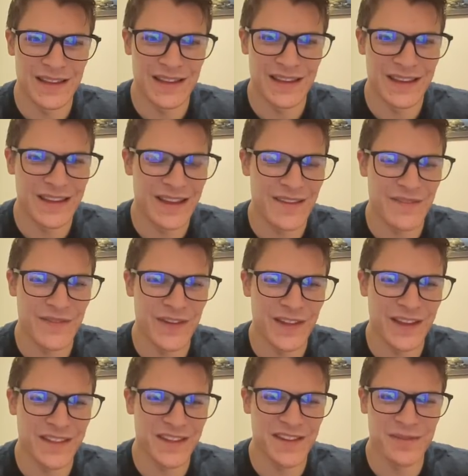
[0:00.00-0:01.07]
I feel
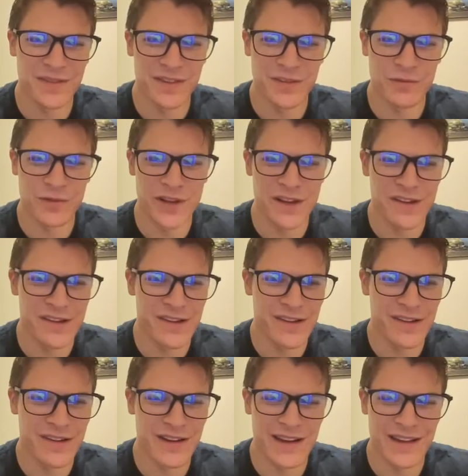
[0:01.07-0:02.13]
like this was a
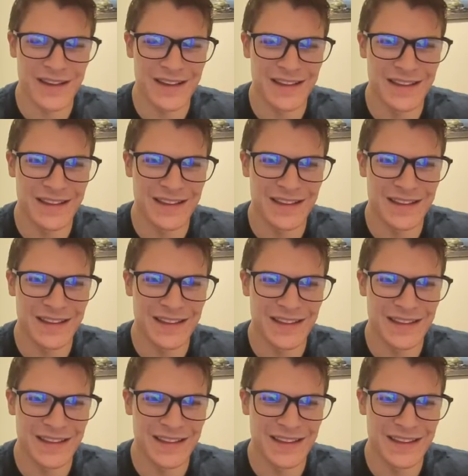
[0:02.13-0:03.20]
reach.
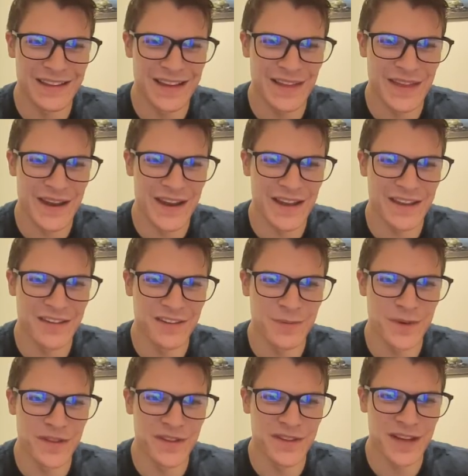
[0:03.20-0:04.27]
I thought I
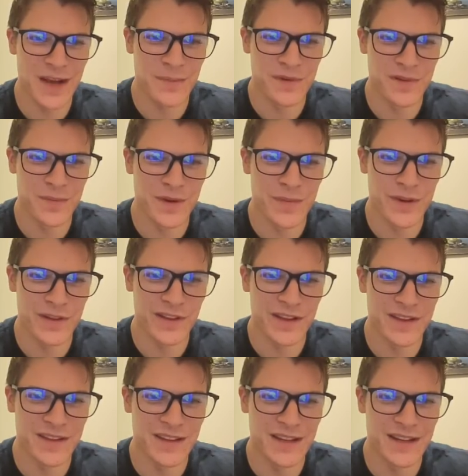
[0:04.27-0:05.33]
killed both his copters, but apparently
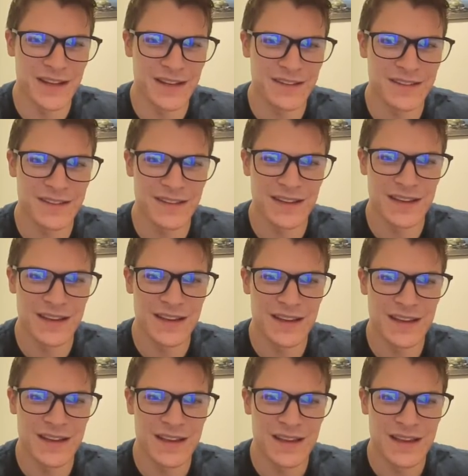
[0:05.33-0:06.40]
I didn't.
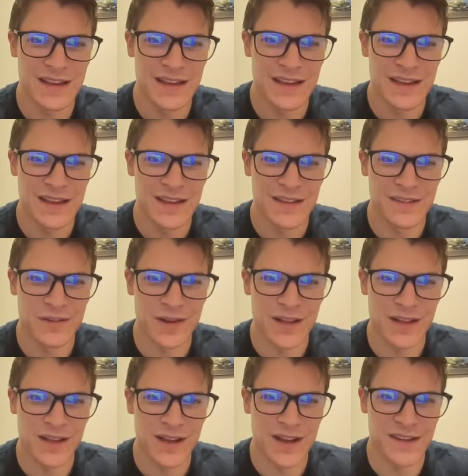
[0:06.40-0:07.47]
So I
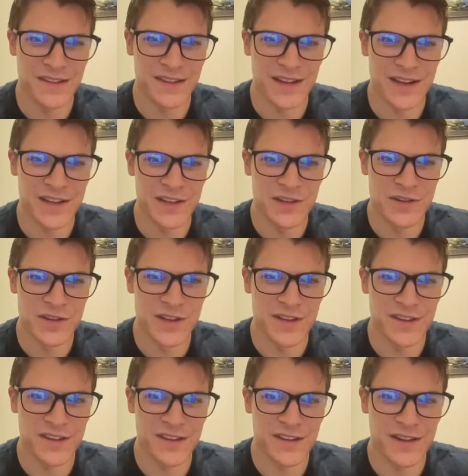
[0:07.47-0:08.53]
lost a lot of
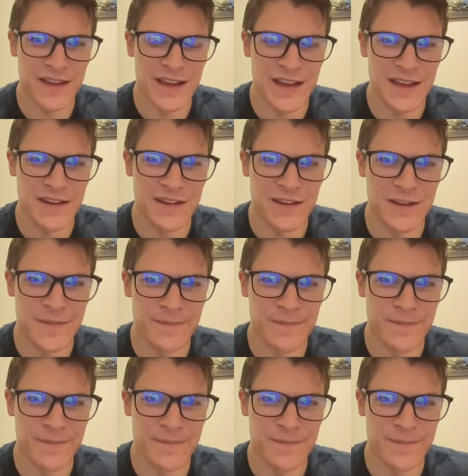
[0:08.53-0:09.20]
units, and